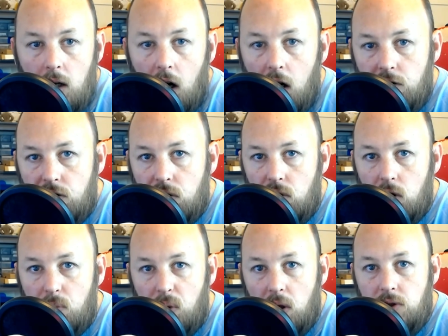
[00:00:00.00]
Overall
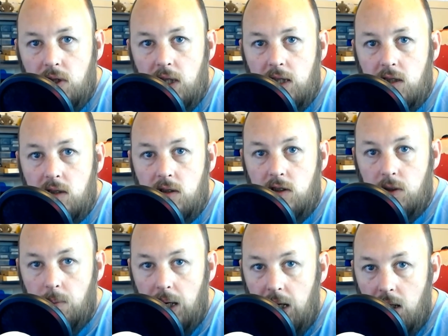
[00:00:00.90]
the process
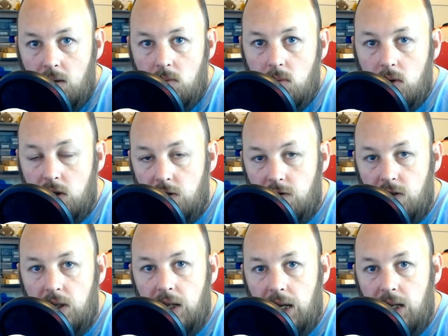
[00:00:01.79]
to me was
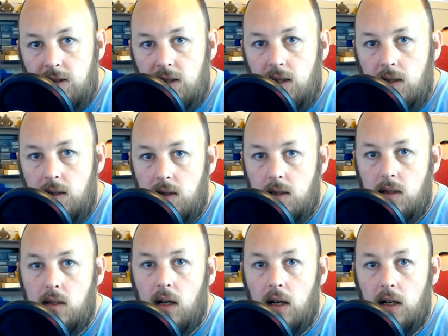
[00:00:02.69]
very easy.
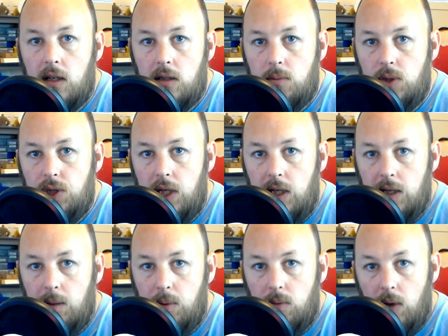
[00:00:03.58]
I got the machine
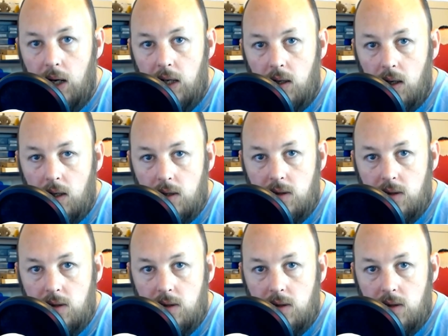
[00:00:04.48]
up and running like I